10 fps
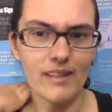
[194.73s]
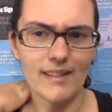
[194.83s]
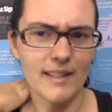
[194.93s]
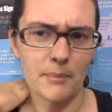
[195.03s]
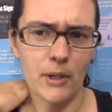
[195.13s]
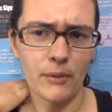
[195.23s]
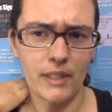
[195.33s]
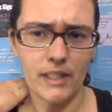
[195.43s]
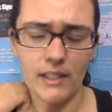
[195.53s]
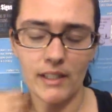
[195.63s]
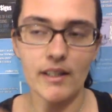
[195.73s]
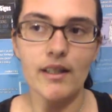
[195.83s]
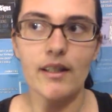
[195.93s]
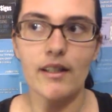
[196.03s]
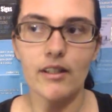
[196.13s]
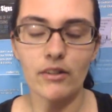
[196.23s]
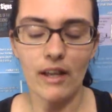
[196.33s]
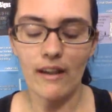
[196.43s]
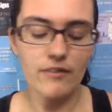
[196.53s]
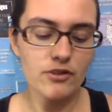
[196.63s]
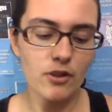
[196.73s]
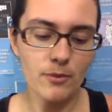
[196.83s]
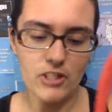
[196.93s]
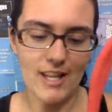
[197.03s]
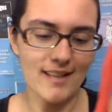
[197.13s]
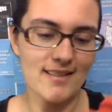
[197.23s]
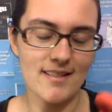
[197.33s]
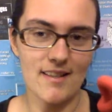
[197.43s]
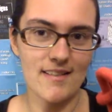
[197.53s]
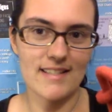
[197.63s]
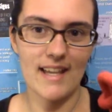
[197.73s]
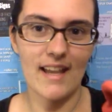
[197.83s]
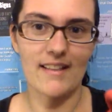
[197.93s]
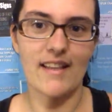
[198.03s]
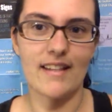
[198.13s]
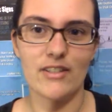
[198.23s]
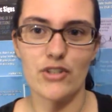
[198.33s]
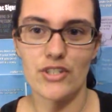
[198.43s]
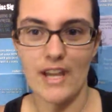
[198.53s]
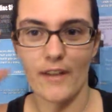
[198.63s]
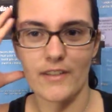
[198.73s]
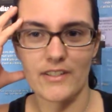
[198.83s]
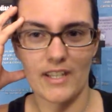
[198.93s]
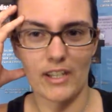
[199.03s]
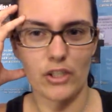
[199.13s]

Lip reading: like a pony, you'll have so much excess on the side that it's just now this like